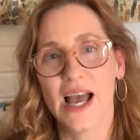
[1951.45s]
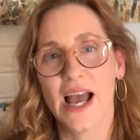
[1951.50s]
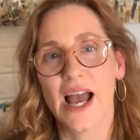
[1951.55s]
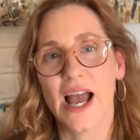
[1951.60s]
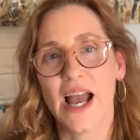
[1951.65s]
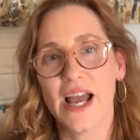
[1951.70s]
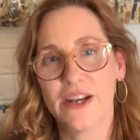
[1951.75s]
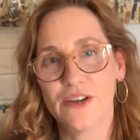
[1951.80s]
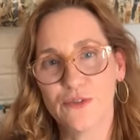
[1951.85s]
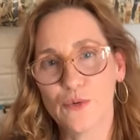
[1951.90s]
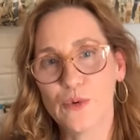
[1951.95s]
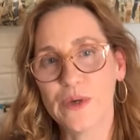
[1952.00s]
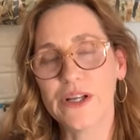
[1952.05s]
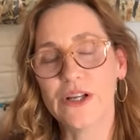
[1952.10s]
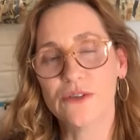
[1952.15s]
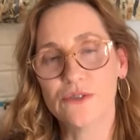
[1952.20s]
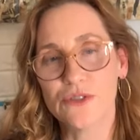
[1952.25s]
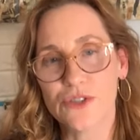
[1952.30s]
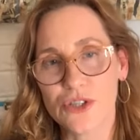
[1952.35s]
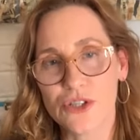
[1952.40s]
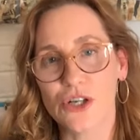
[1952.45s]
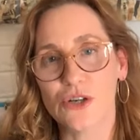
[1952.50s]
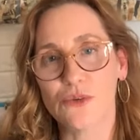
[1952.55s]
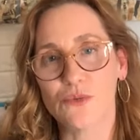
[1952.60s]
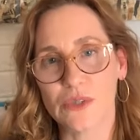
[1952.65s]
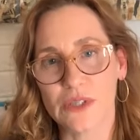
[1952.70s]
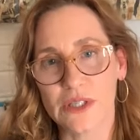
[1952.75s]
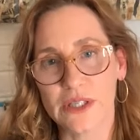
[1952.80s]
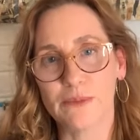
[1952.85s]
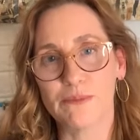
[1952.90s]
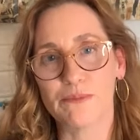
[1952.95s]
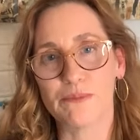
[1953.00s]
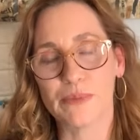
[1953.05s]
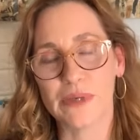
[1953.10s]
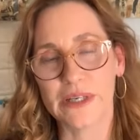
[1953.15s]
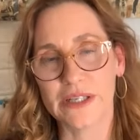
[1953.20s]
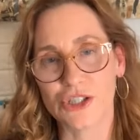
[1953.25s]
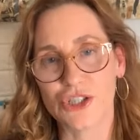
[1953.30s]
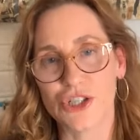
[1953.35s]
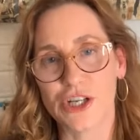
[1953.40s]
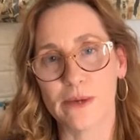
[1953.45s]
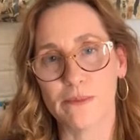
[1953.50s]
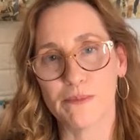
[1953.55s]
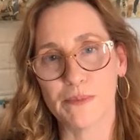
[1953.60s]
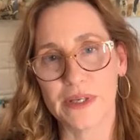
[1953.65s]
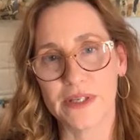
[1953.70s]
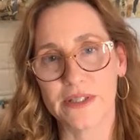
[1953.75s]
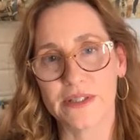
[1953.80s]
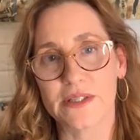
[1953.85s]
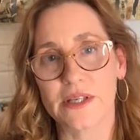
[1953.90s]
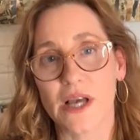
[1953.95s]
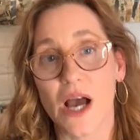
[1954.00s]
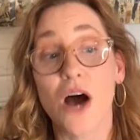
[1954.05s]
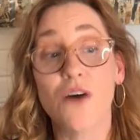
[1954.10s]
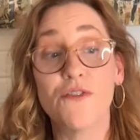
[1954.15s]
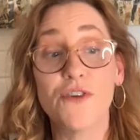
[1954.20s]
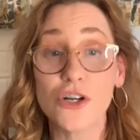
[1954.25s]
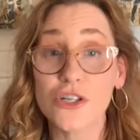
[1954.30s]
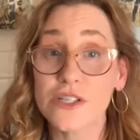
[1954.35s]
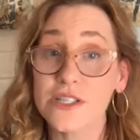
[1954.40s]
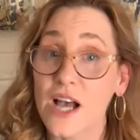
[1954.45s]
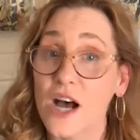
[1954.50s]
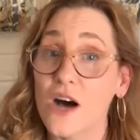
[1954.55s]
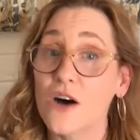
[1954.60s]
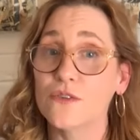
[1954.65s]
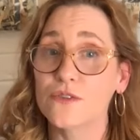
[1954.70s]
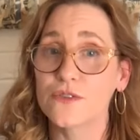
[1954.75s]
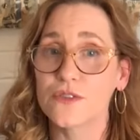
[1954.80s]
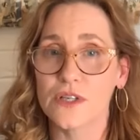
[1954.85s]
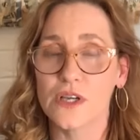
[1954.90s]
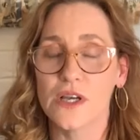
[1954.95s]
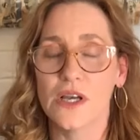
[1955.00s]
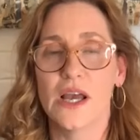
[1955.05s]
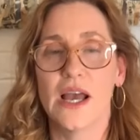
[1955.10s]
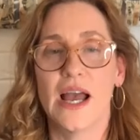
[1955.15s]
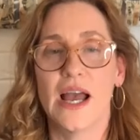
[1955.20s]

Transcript: Mm-hmm. And if we don't start really being champions of ourselves